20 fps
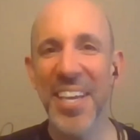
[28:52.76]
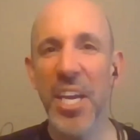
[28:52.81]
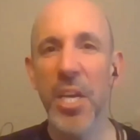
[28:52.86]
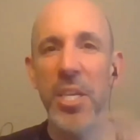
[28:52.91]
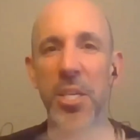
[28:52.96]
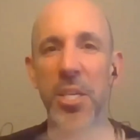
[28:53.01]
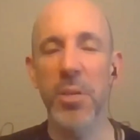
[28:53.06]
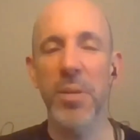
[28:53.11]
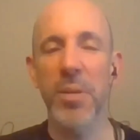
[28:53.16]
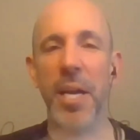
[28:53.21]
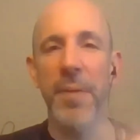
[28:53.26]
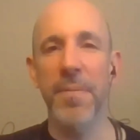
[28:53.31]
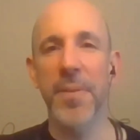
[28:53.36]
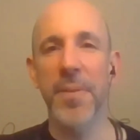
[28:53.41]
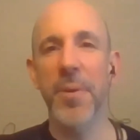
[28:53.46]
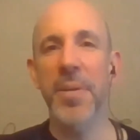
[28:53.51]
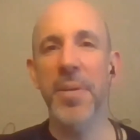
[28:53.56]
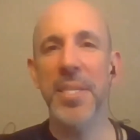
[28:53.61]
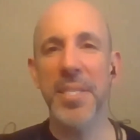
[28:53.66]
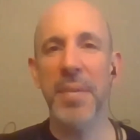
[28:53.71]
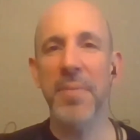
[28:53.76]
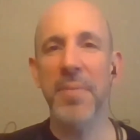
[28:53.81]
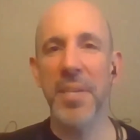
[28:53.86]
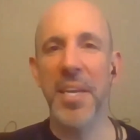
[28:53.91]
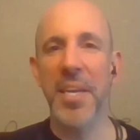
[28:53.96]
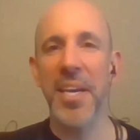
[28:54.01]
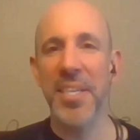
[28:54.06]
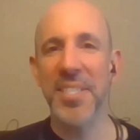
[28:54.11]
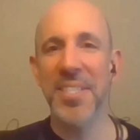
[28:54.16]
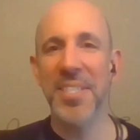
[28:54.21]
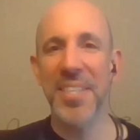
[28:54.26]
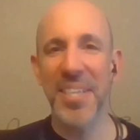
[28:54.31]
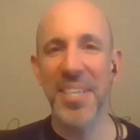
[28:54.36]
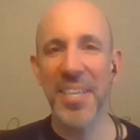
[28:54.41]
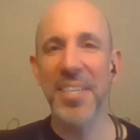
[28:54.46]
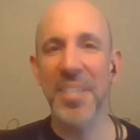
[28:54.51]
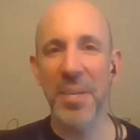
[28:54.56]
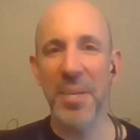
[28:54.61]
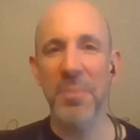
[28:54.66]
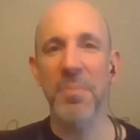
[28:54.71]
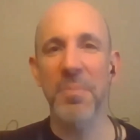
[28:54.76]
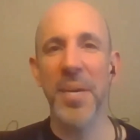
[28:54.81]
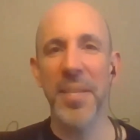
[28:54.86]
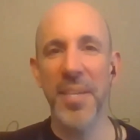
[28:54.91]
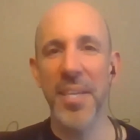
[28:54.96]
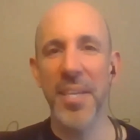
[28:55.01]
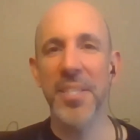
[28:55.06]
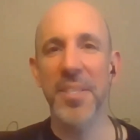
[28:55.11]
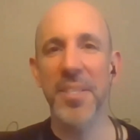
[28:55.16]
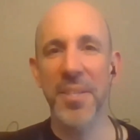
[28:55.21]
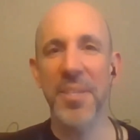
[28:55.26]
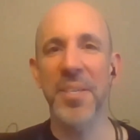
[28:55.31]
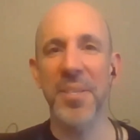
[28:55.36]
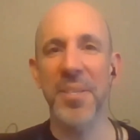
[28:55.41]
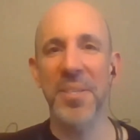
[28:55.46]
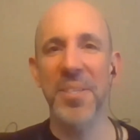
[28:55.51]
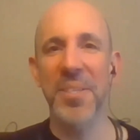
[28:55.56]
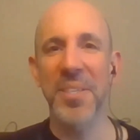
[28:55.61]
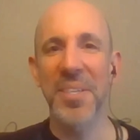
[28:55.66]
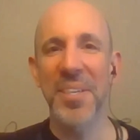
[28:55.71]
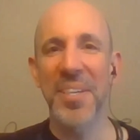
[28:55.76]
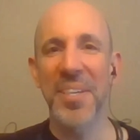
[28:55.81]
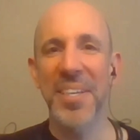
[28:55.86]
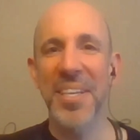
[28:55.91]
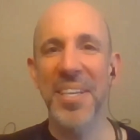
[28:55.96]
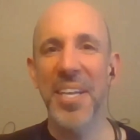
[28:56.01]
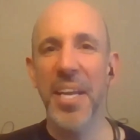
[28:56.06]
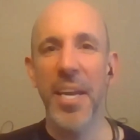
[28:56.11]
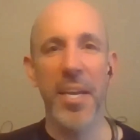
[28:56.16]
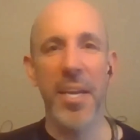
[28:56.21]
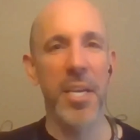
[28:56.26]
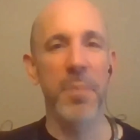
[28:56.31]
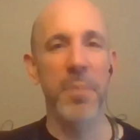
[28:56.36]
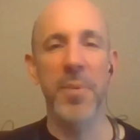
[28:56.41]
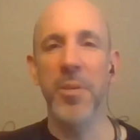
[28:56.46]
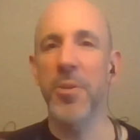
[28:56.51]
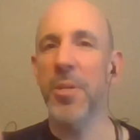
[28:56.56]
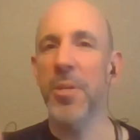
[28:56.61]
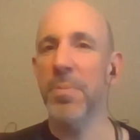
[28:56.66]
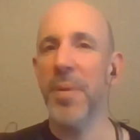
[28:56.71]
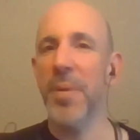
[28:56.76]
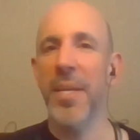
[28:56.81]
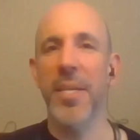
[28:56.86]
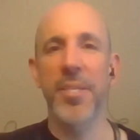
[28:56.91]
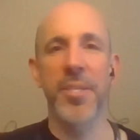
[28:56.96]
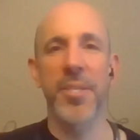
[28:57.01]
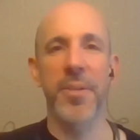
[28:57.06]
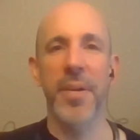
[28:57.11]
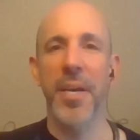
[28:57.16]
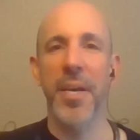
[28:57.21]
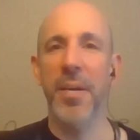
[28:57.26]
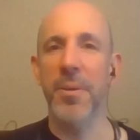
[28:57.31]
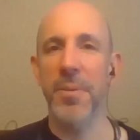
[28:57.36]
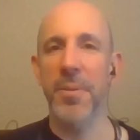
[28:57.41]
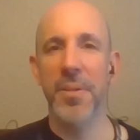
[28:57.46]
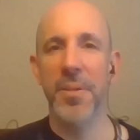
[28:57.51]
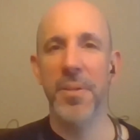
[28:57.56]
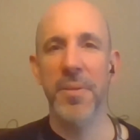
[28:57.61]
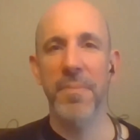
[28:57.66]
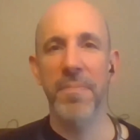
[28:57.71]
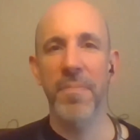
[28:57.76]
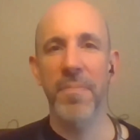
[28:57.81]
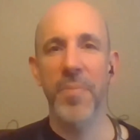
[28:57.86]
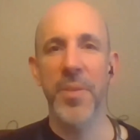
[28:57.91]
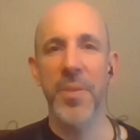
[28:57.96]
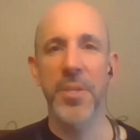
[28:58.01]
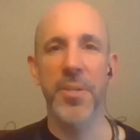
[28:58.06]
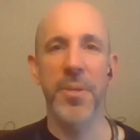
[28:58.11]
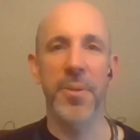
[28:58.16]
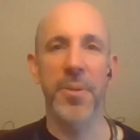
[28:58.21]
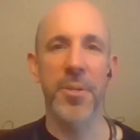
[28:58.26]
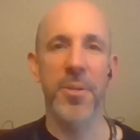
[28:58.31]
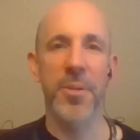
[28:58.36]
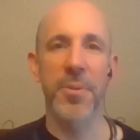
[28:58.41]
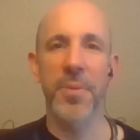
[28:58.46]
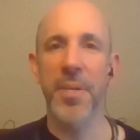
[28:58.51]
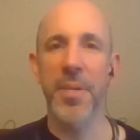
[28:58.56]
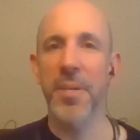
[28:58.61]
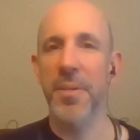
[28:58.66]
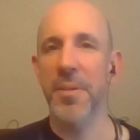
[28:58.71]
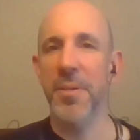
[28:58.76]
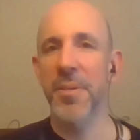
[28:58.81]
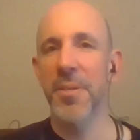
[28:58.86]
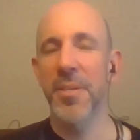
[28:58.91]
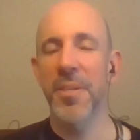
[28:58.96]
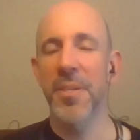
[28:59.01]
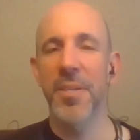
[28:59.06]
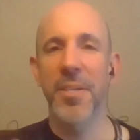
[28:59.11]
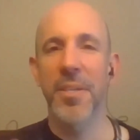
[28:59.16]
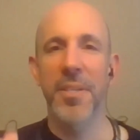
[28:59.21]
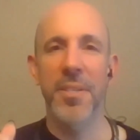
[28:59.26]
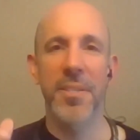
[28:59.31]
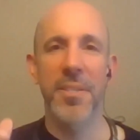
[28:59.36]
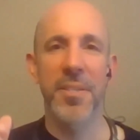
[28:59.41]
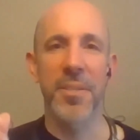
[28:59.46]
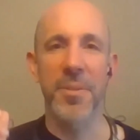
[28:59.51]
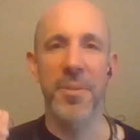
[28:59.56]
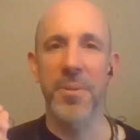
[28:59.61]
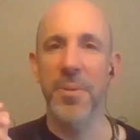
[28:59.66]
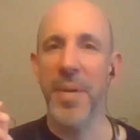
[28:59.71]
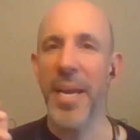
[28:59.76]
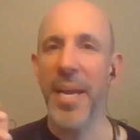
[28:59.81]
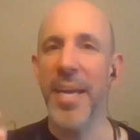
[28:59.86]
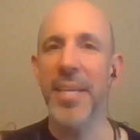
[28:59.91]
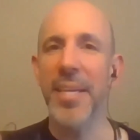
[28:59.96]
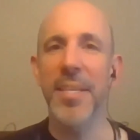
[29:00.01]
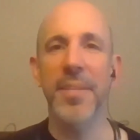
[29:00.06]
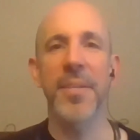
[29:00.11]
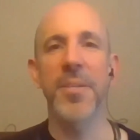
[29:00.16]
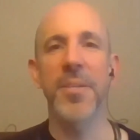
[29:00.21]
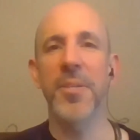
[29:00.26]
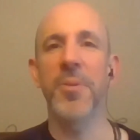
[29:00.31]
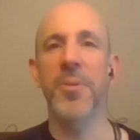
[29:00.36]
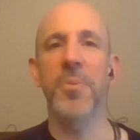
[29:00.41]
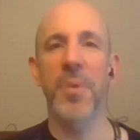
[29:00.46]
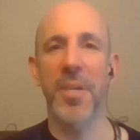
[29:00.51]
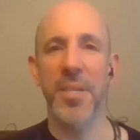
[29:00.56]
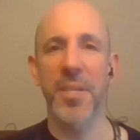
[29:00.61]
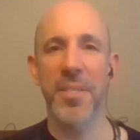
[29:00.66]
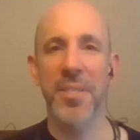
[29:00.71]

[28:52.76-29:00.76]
you'll have 37x the income by the end of the year. It could be, you can apply that to your health, to your career, to anything you want.